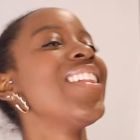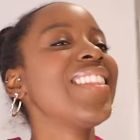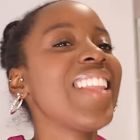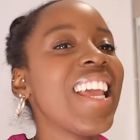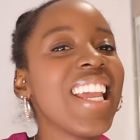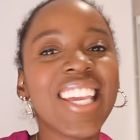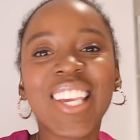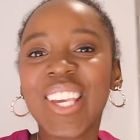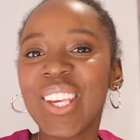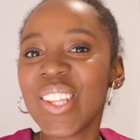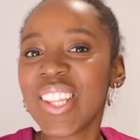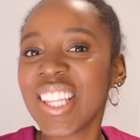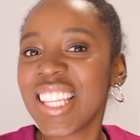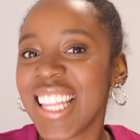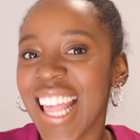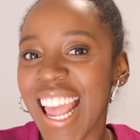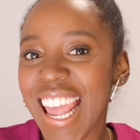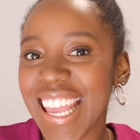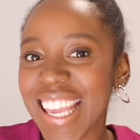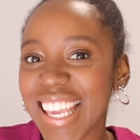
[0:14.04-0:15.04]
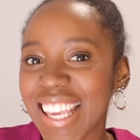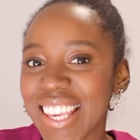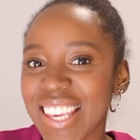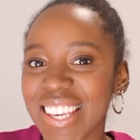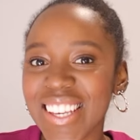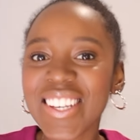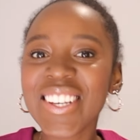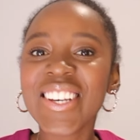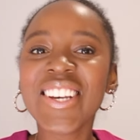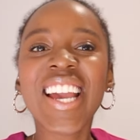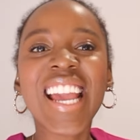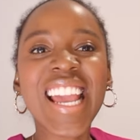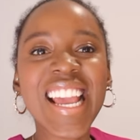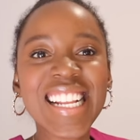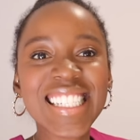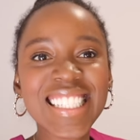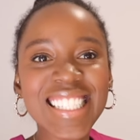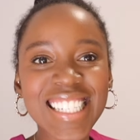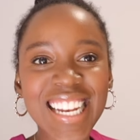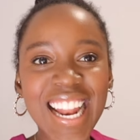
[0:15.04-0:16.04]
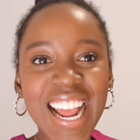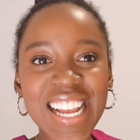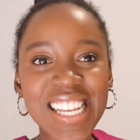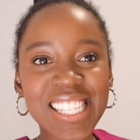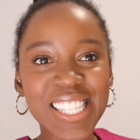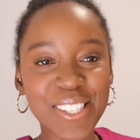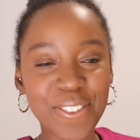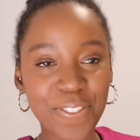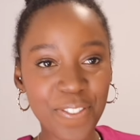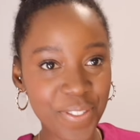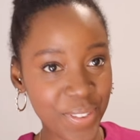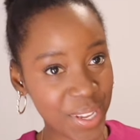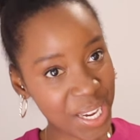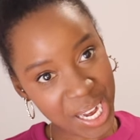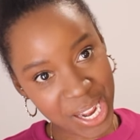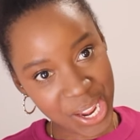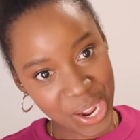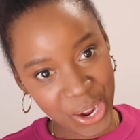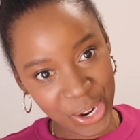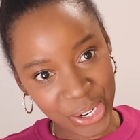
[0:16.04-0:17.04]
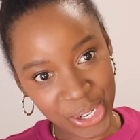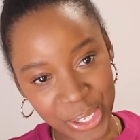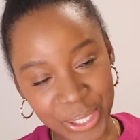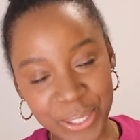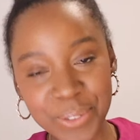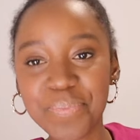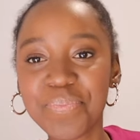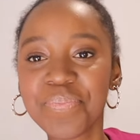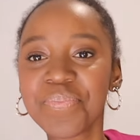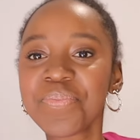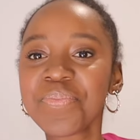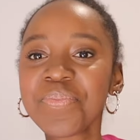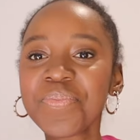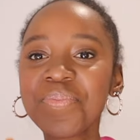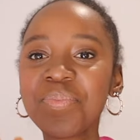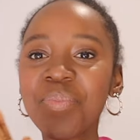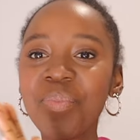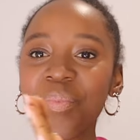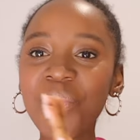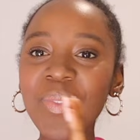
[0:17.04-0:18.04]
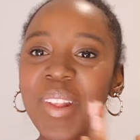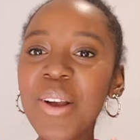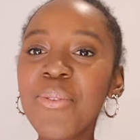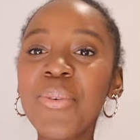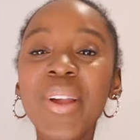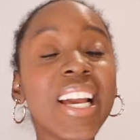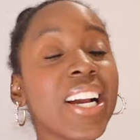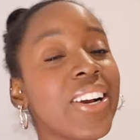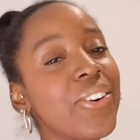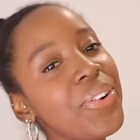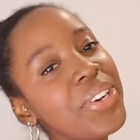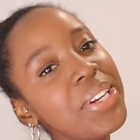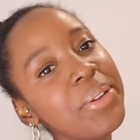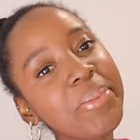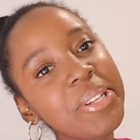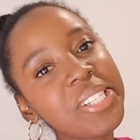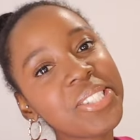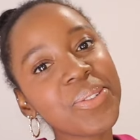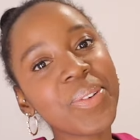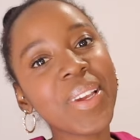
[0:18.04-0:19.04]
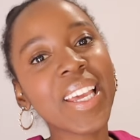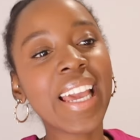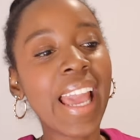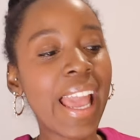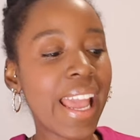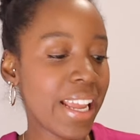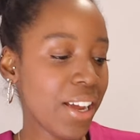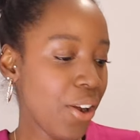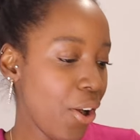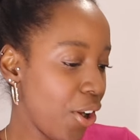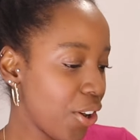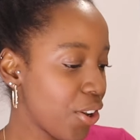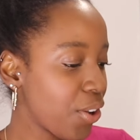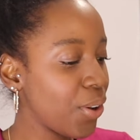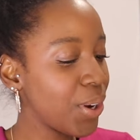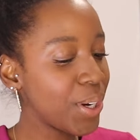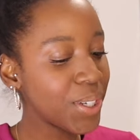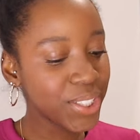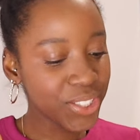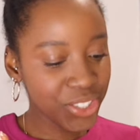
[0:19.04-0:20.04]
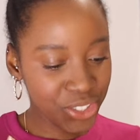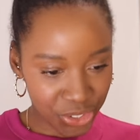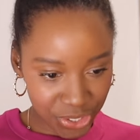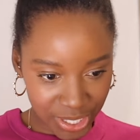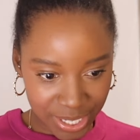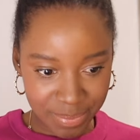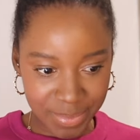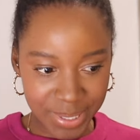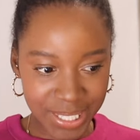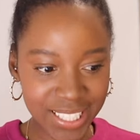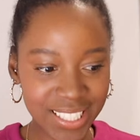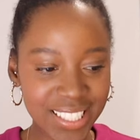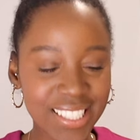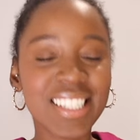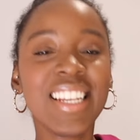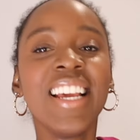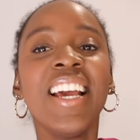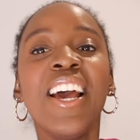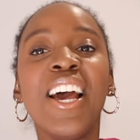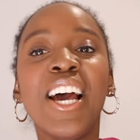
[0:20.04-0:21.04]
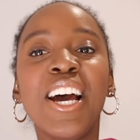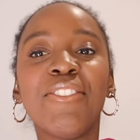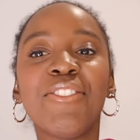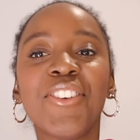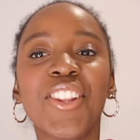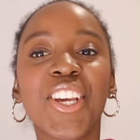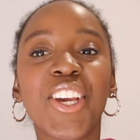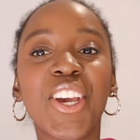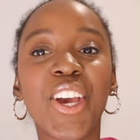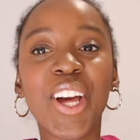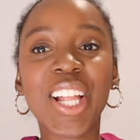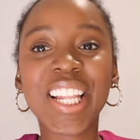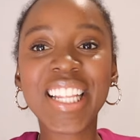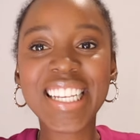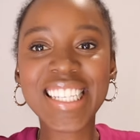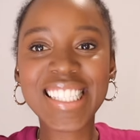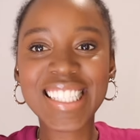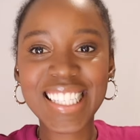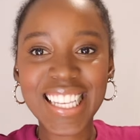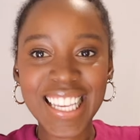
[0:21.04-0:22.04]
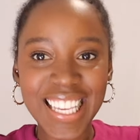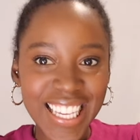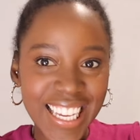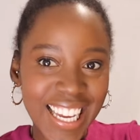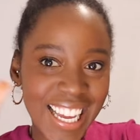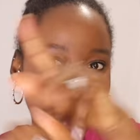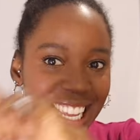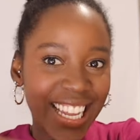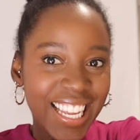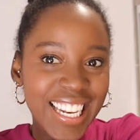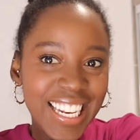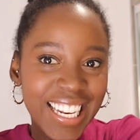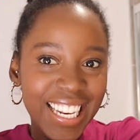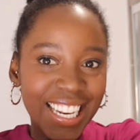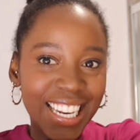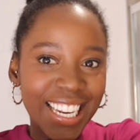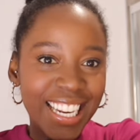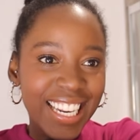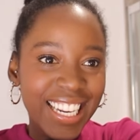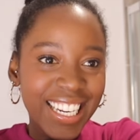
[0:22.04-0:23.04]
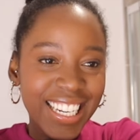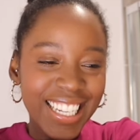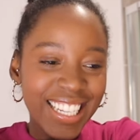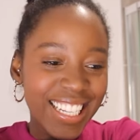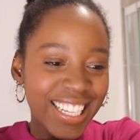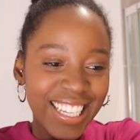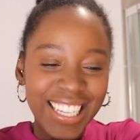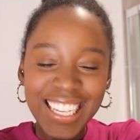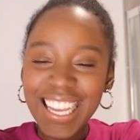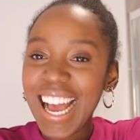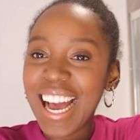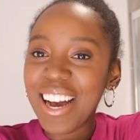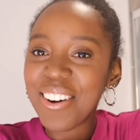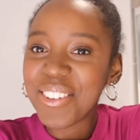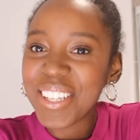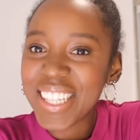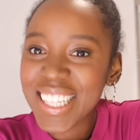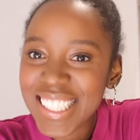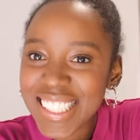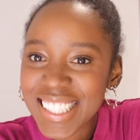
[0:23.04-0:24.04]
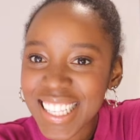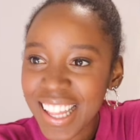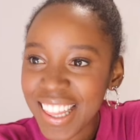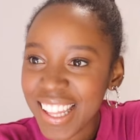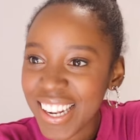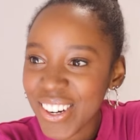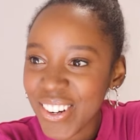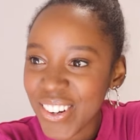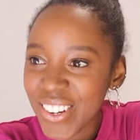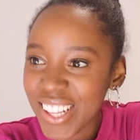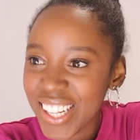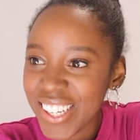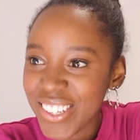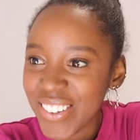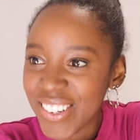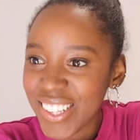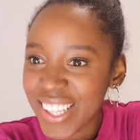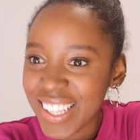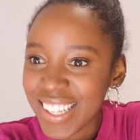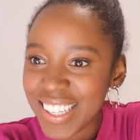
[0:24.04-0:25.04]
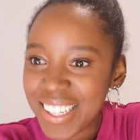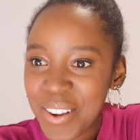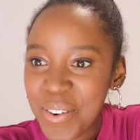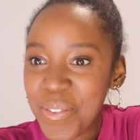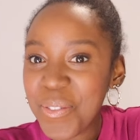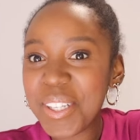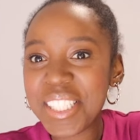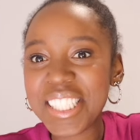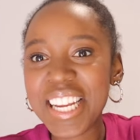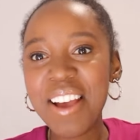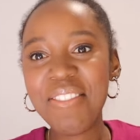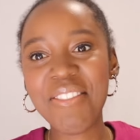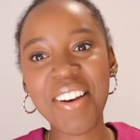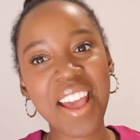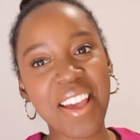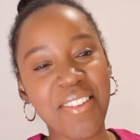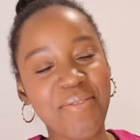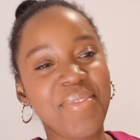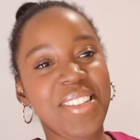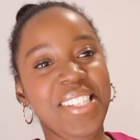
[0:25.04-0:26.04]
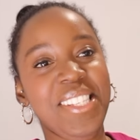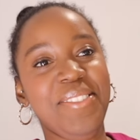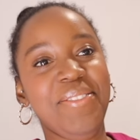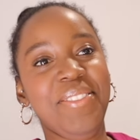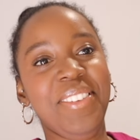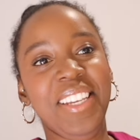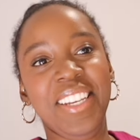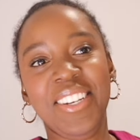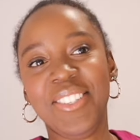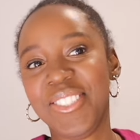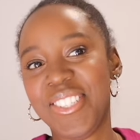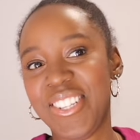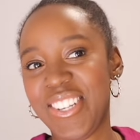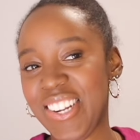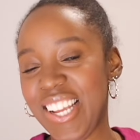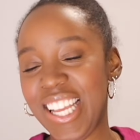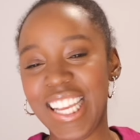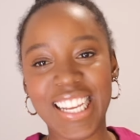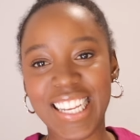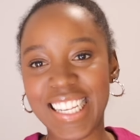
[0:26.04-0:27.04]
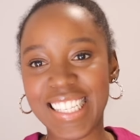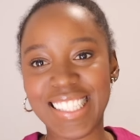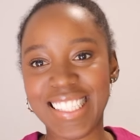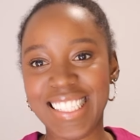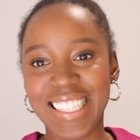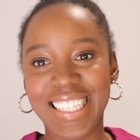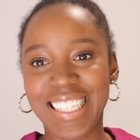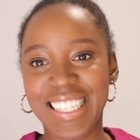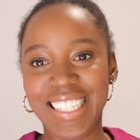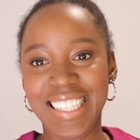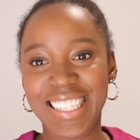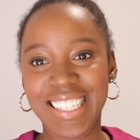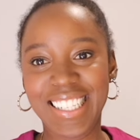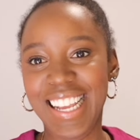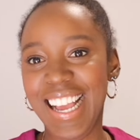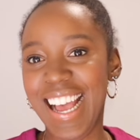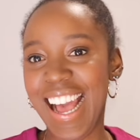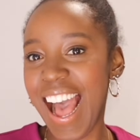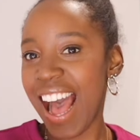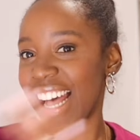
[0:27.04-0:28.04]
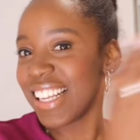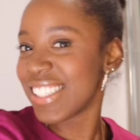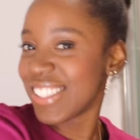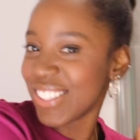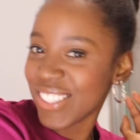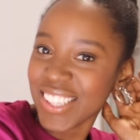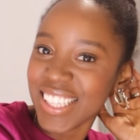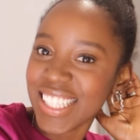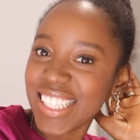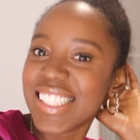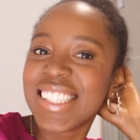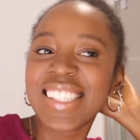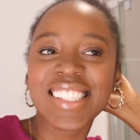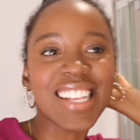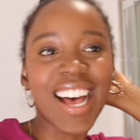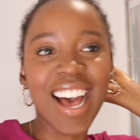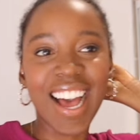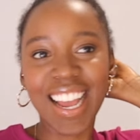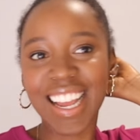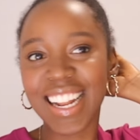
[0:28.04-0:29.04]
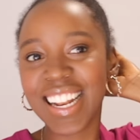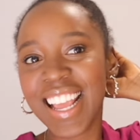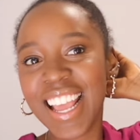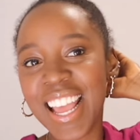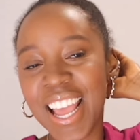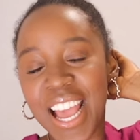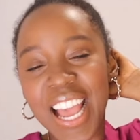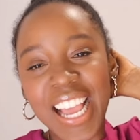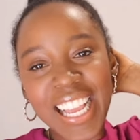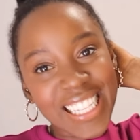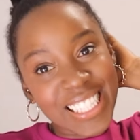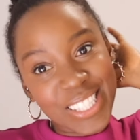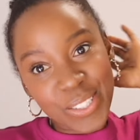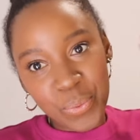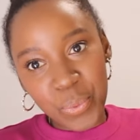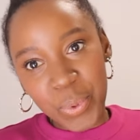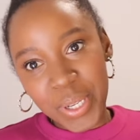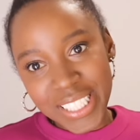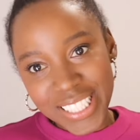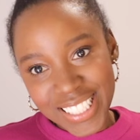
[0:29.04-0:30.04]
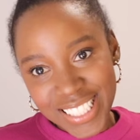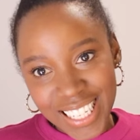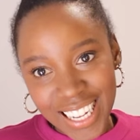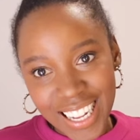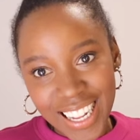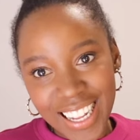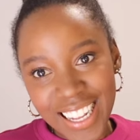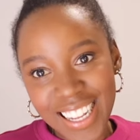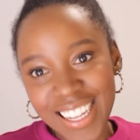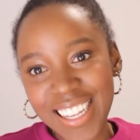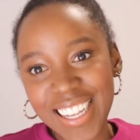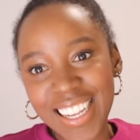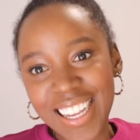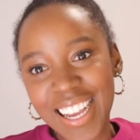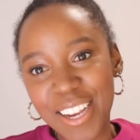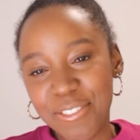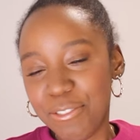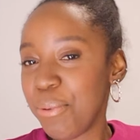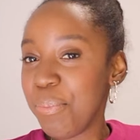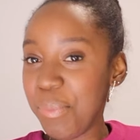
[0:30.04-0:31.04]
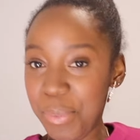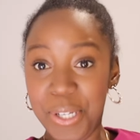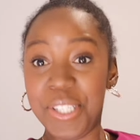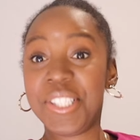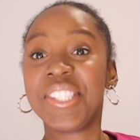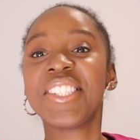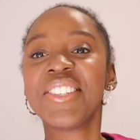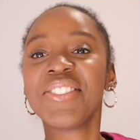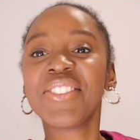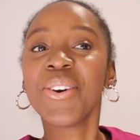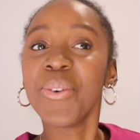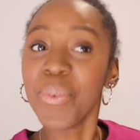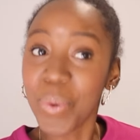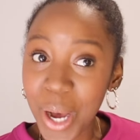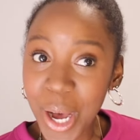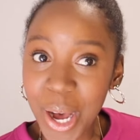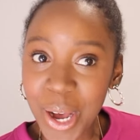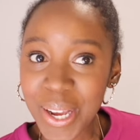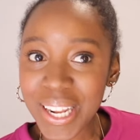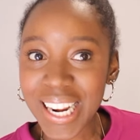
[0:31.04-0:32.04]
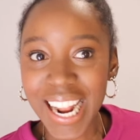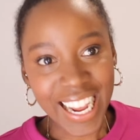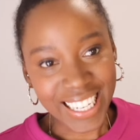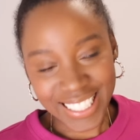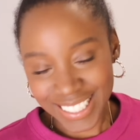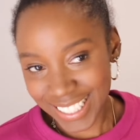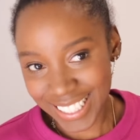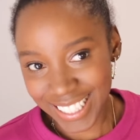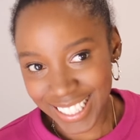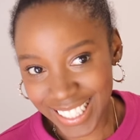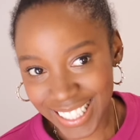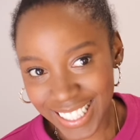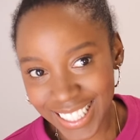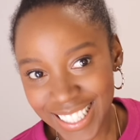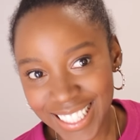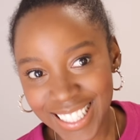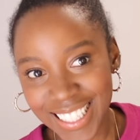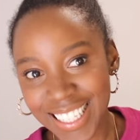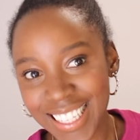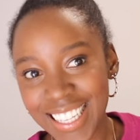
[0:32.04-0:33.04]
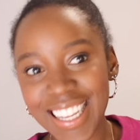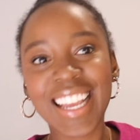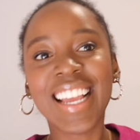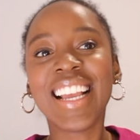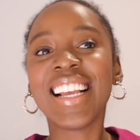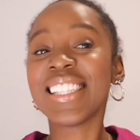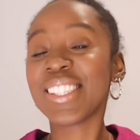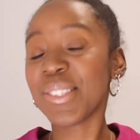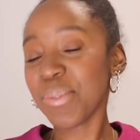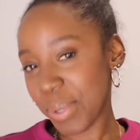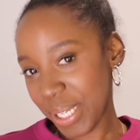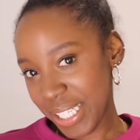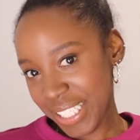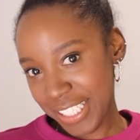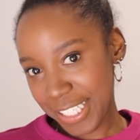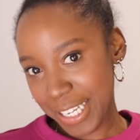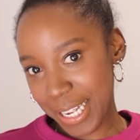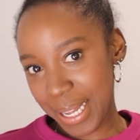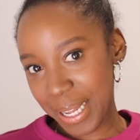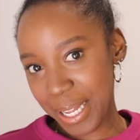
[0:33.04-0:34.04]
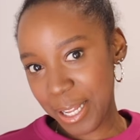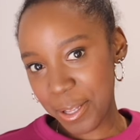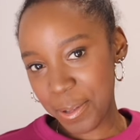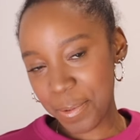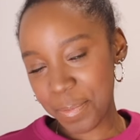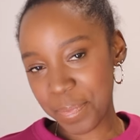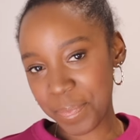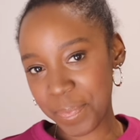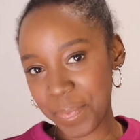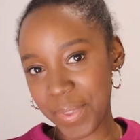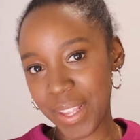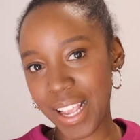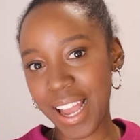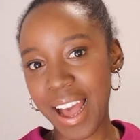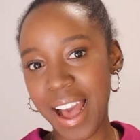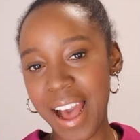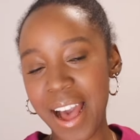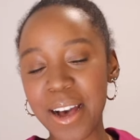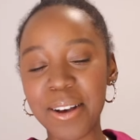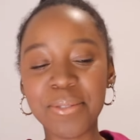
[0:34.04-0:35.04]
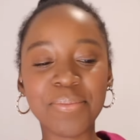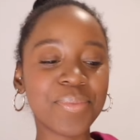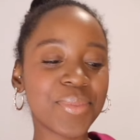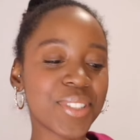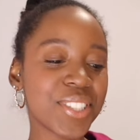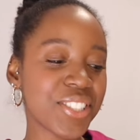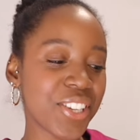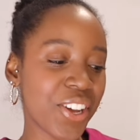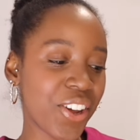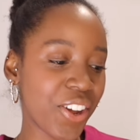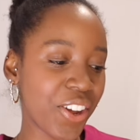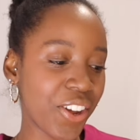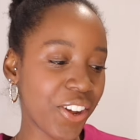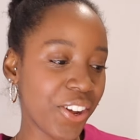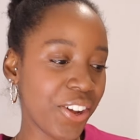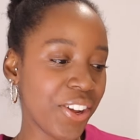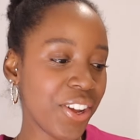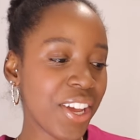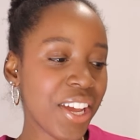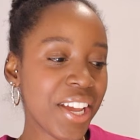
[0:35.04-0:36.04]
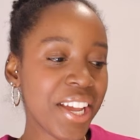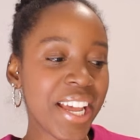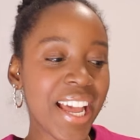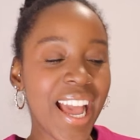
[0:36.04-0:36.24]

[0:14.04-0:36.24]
Thank you. In today's video, we are going to be doing a hot oil treatment for the girlies here in, are we the southern or the northern? Whichever hemisphere Australia is in. Us on this side, it's winter. For most of the world, actually, it's winter. So